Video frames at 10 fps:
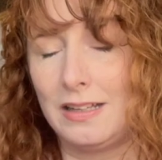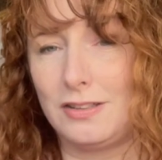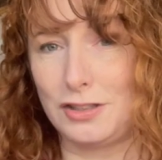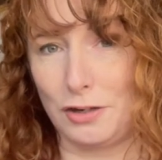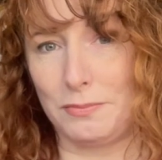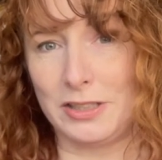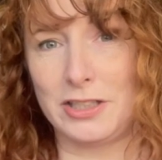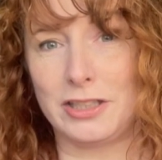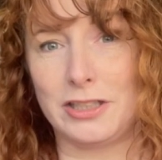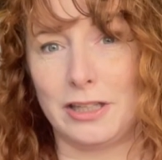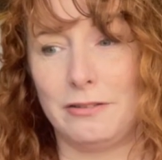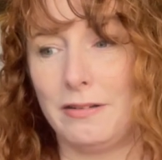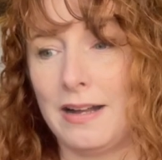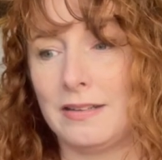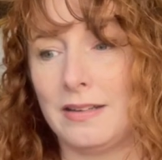there's so much to do
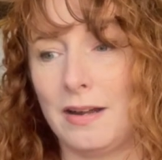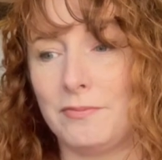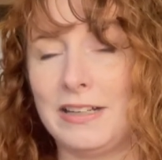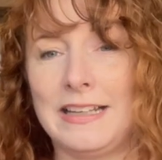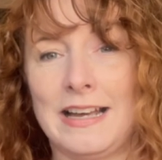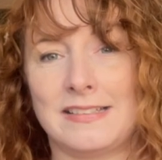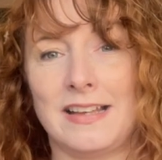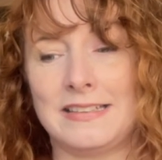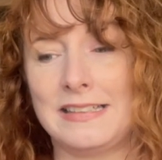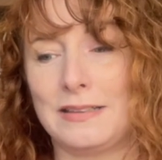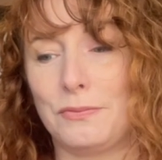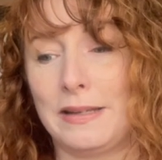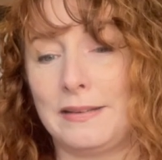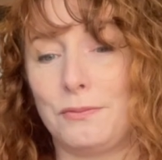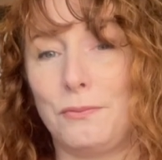and I'm really excited
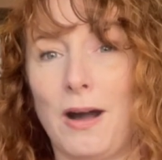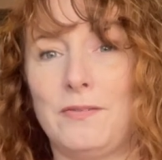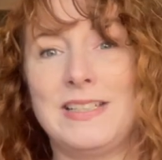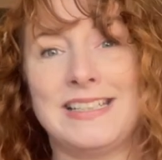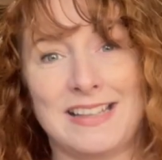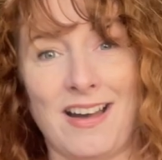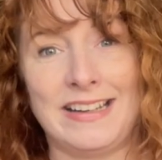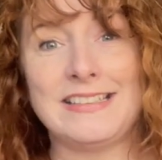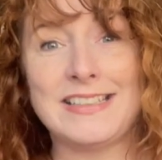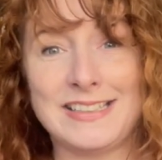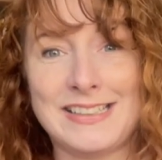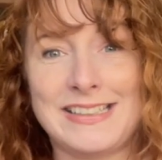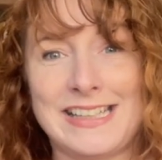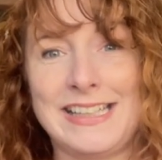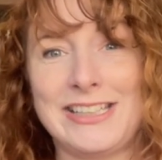with what I've designed to
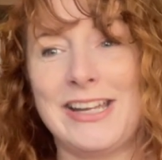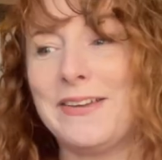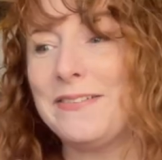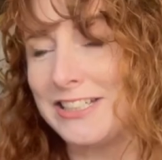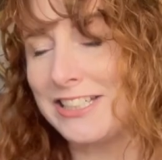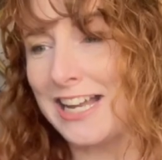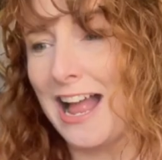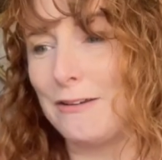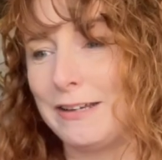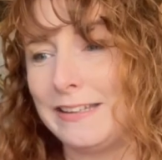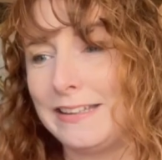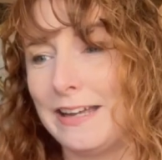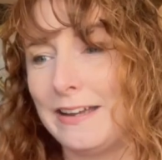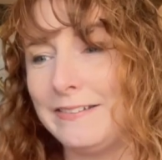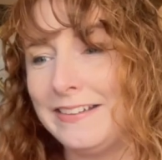teach you and share with
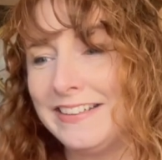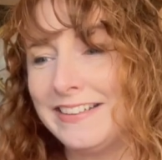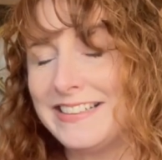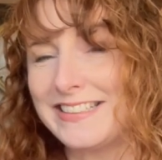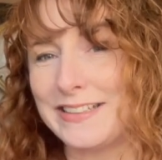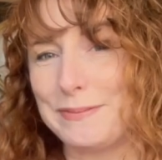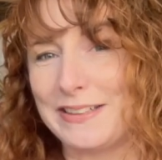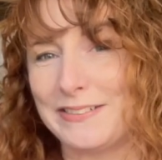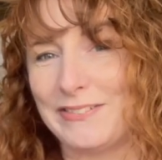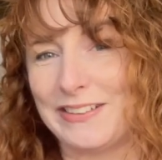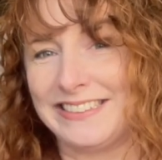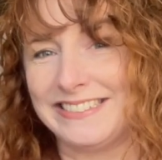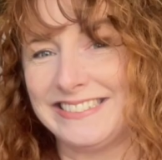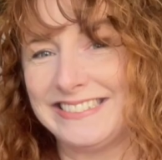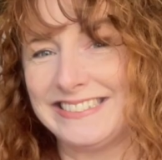you. It's going to be good fun.
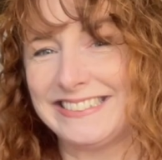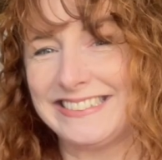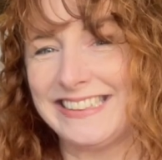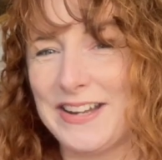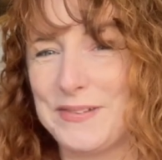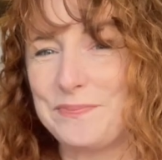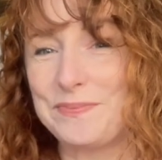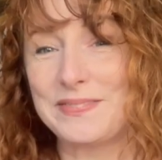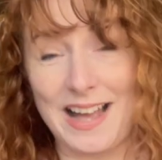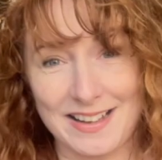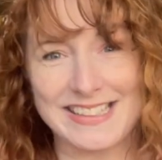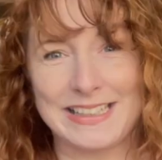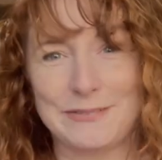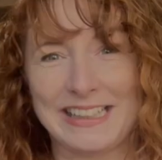So I'll see you in